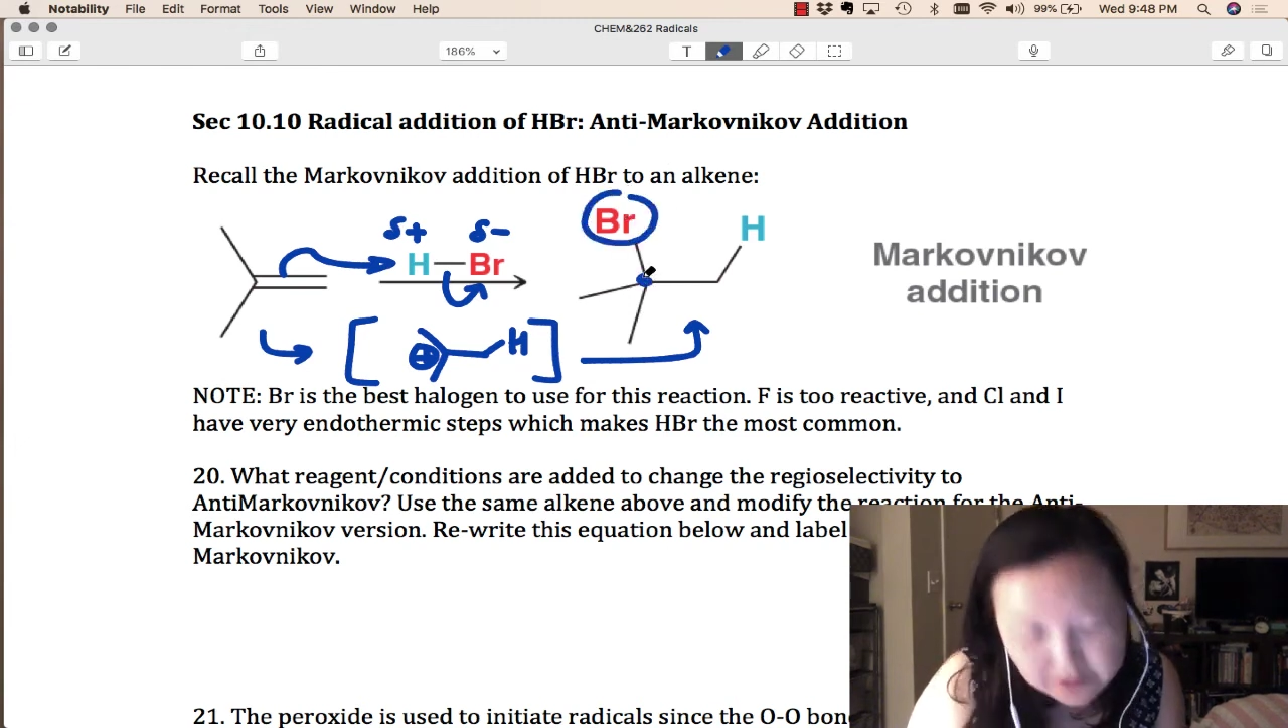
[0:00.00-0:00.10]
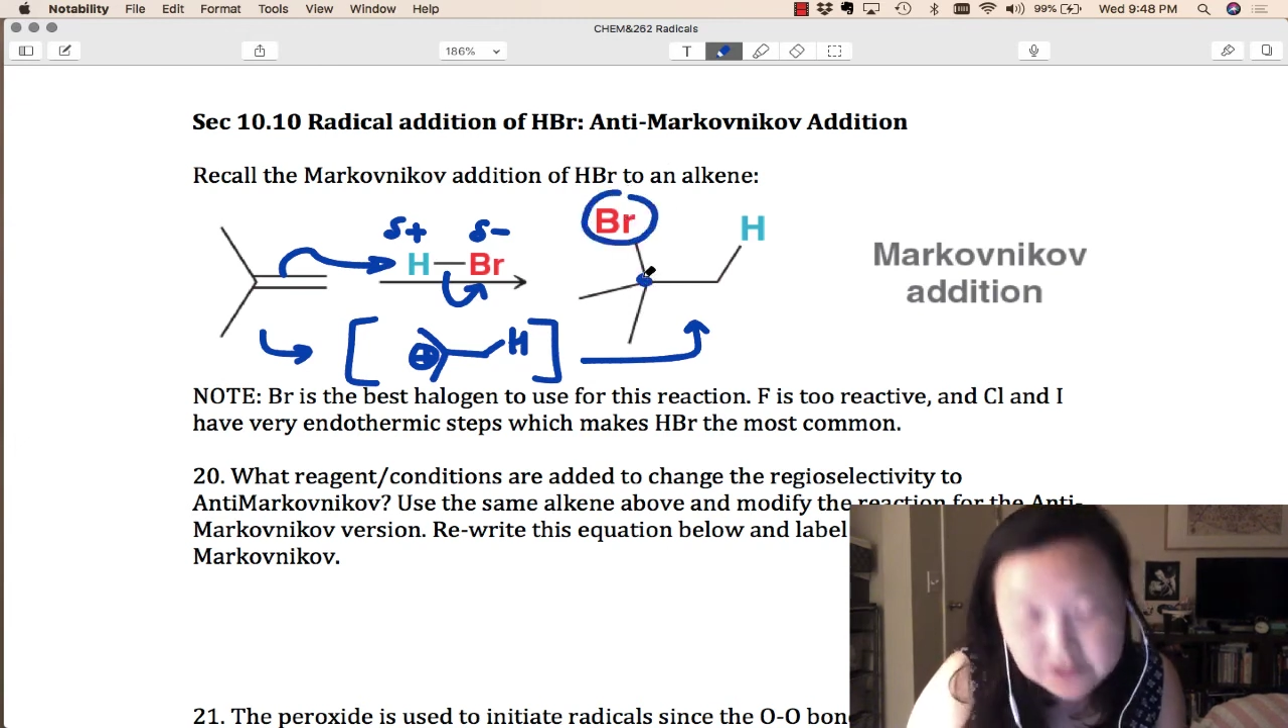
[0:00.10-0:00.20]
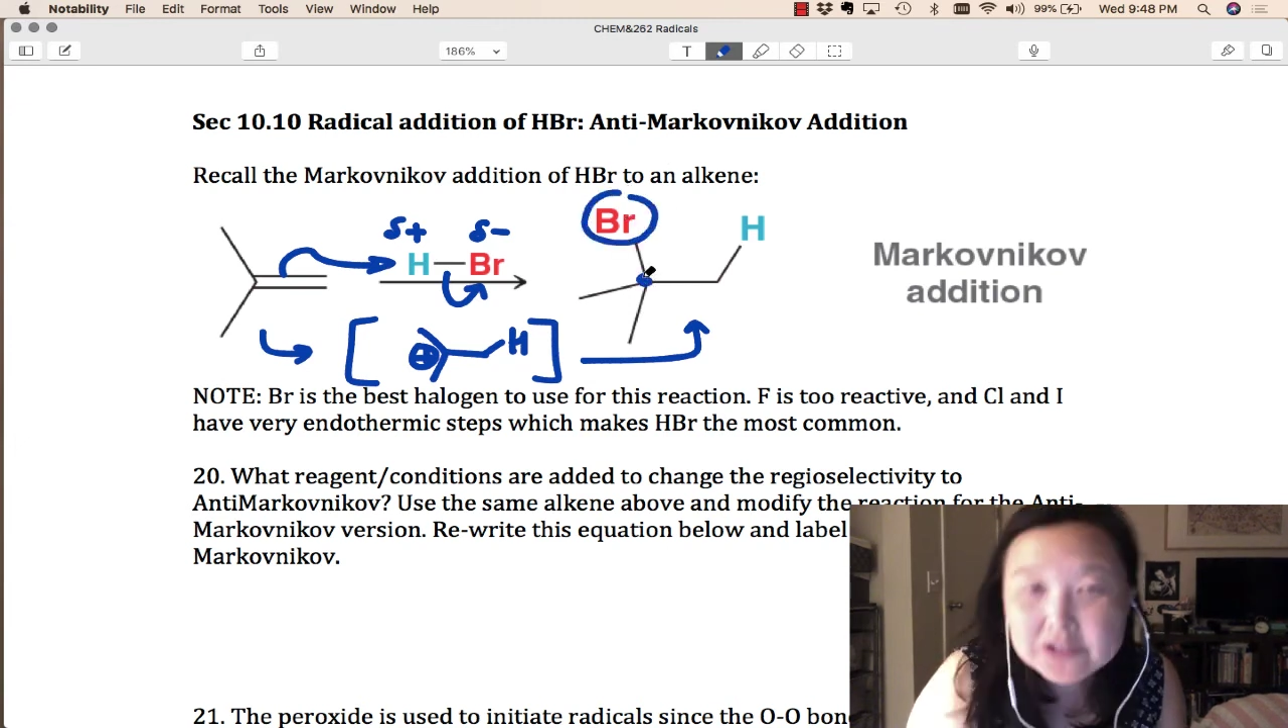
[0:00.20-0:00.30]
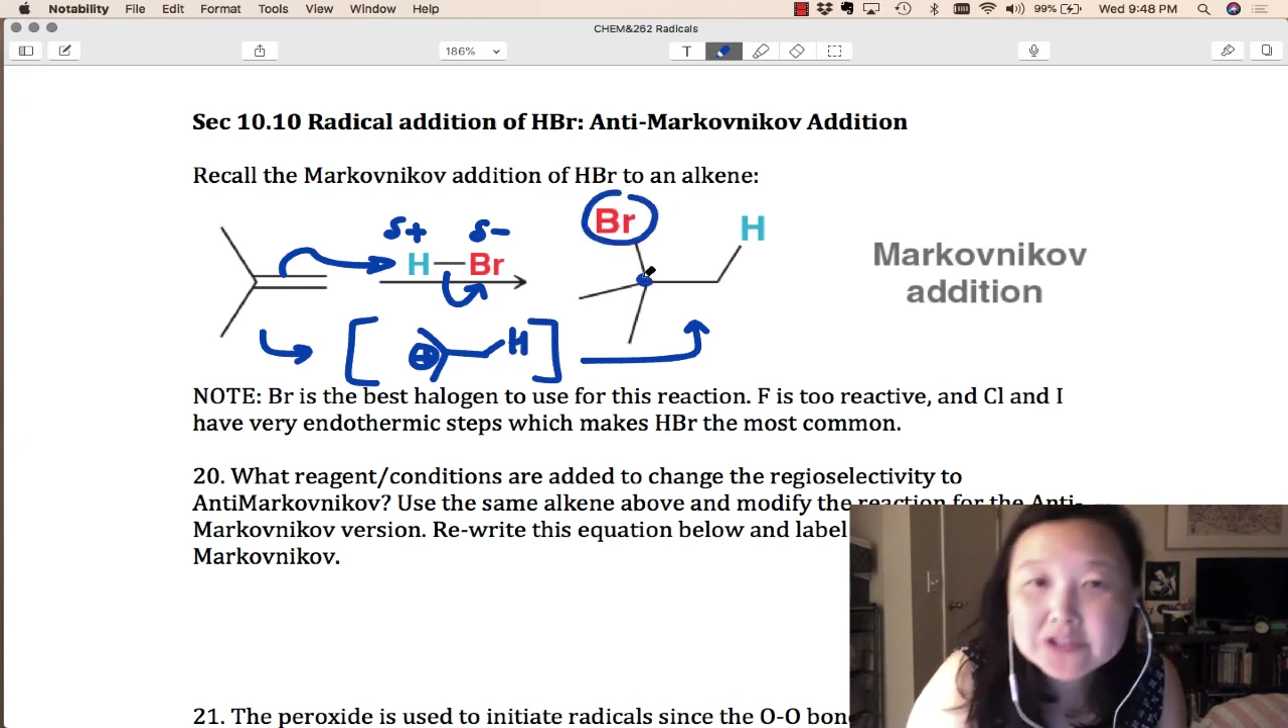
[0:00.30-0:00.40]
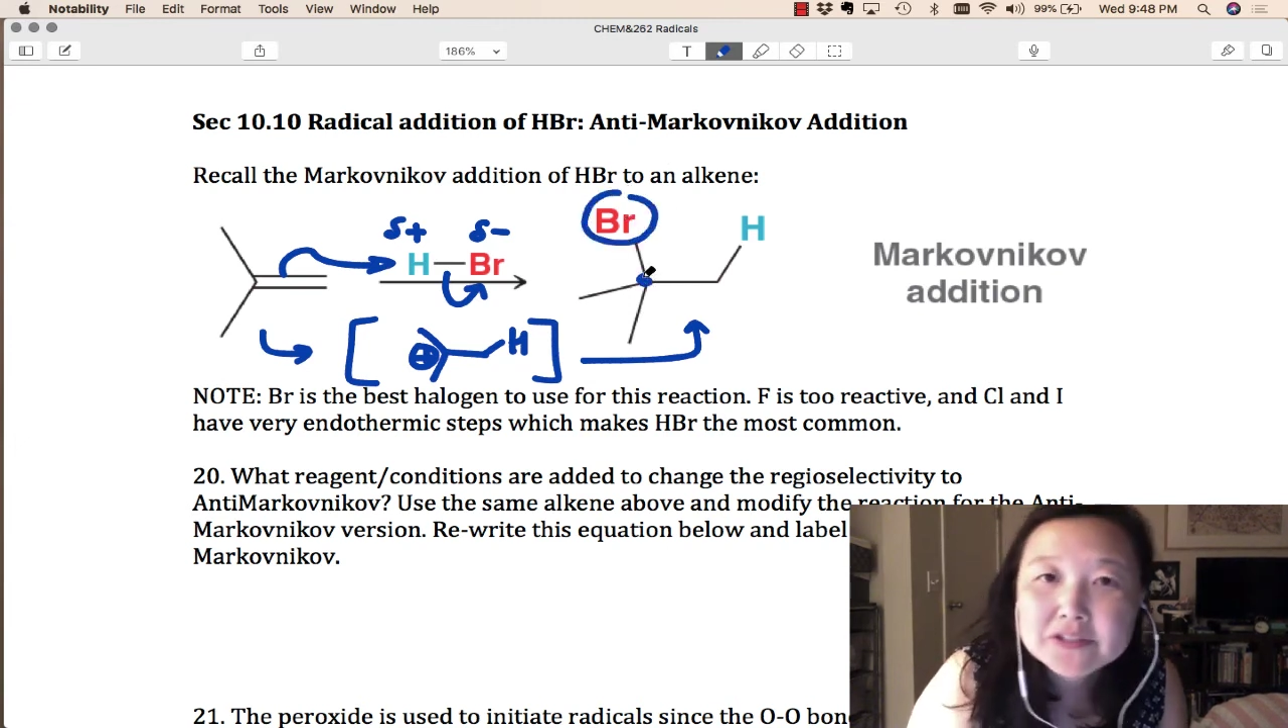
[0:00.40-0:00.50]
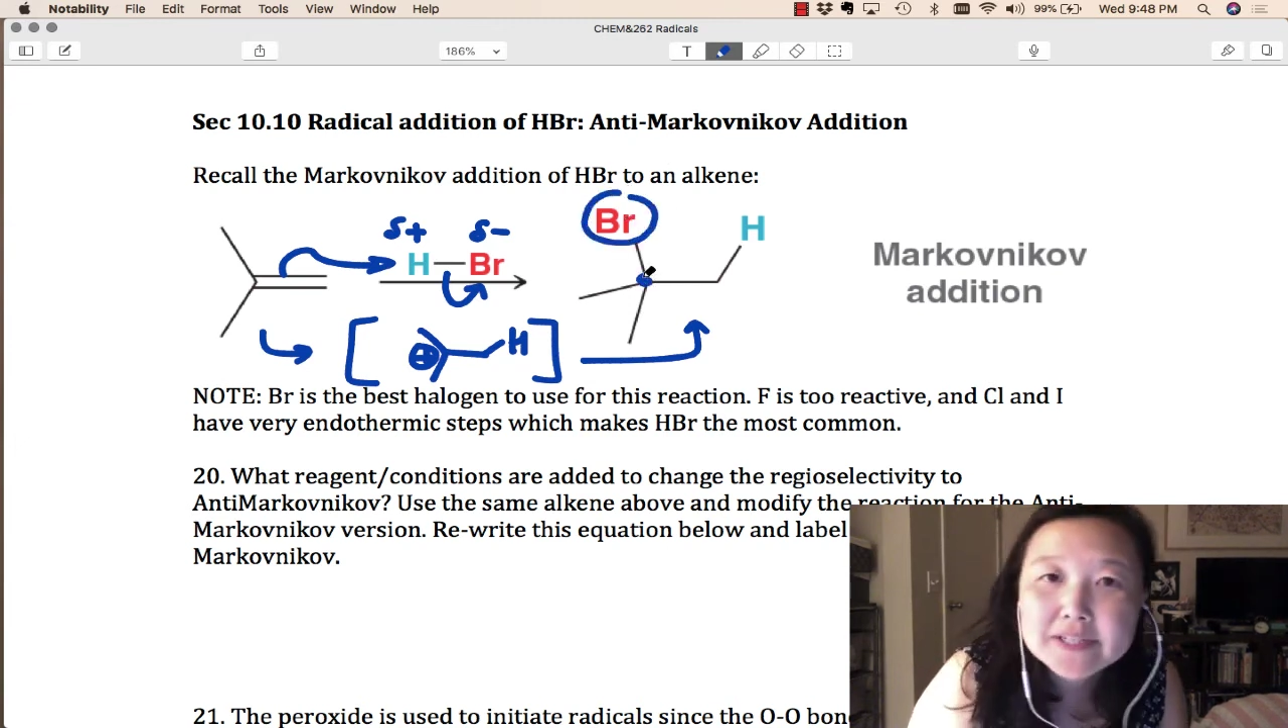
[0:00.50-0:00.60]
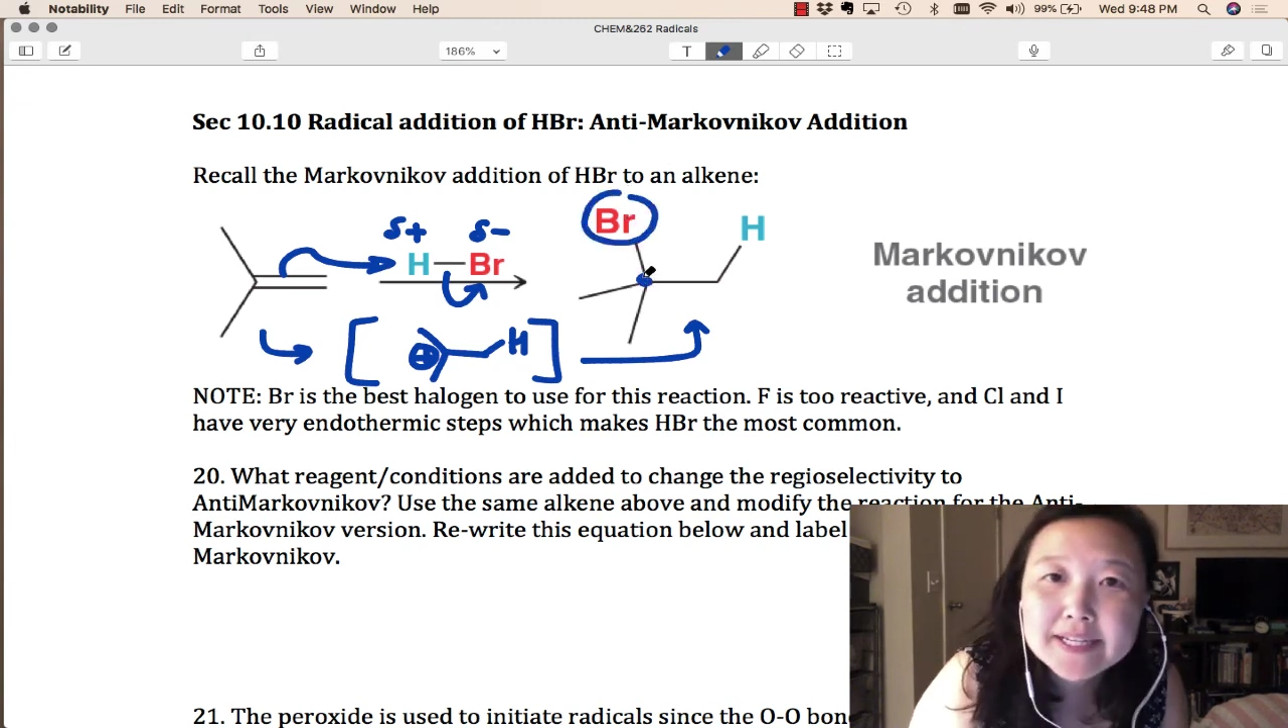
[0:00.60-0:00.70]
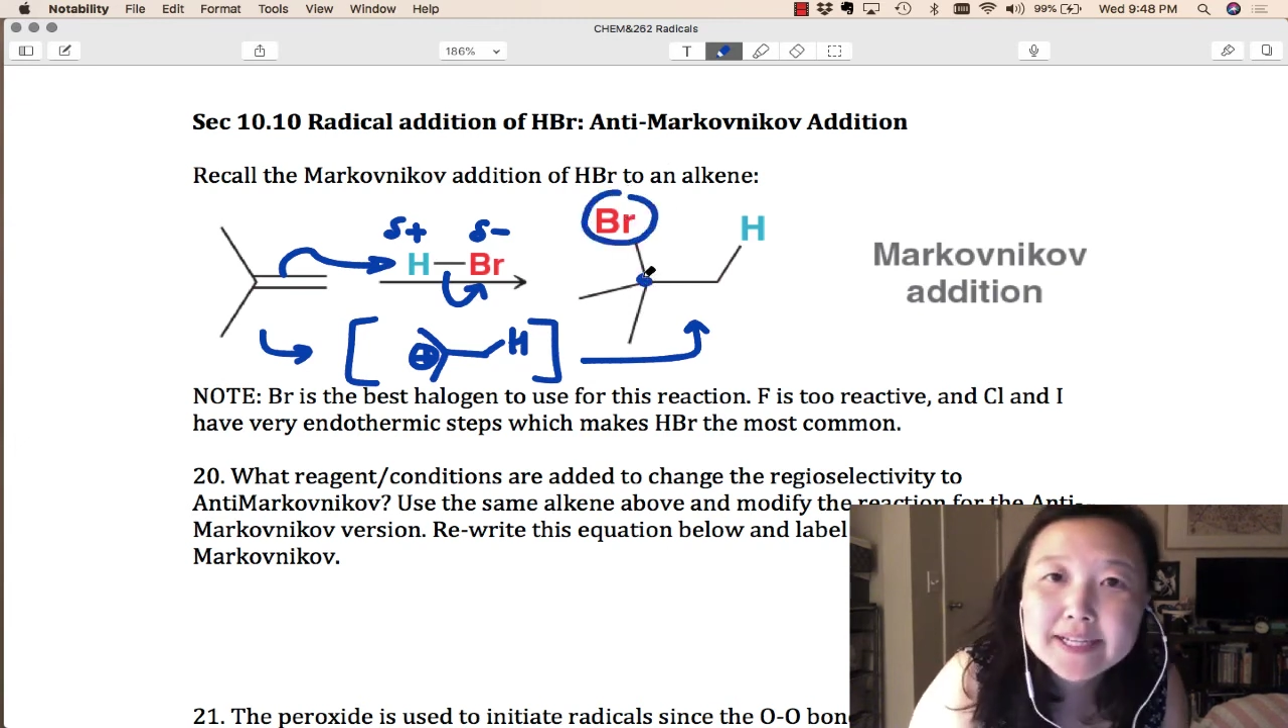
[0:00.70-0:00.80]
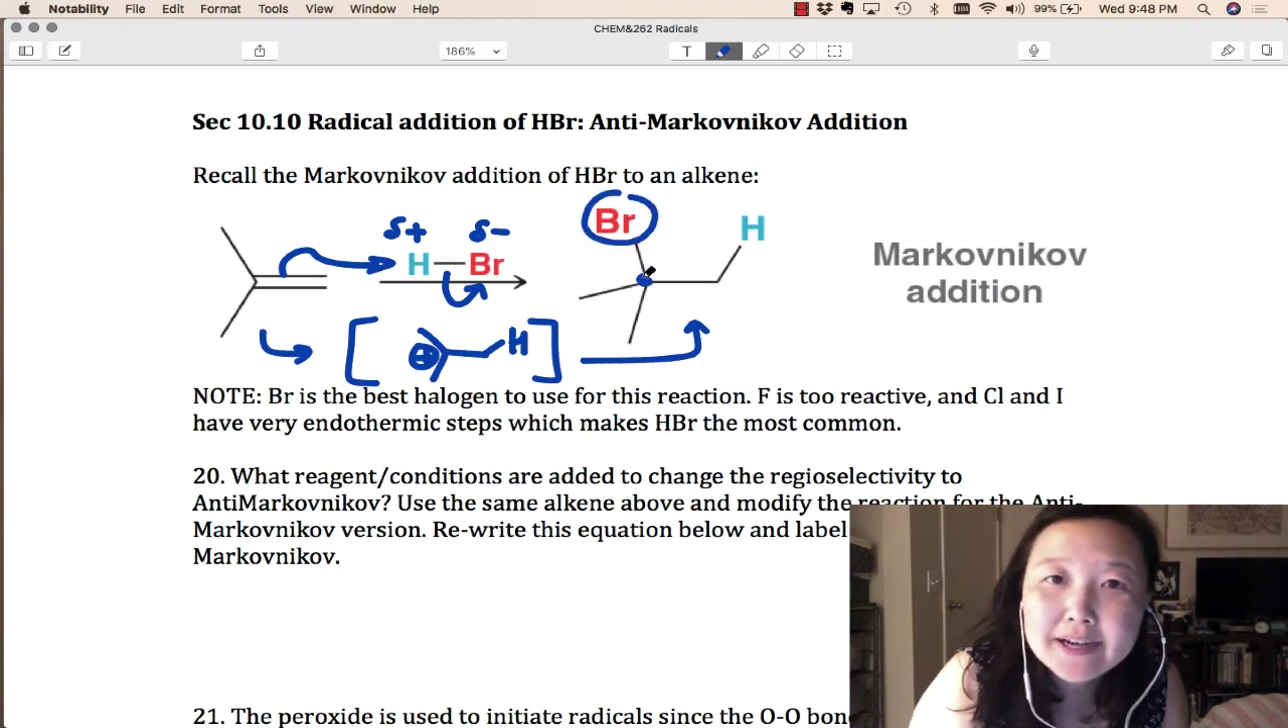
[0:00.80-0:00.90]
tertiary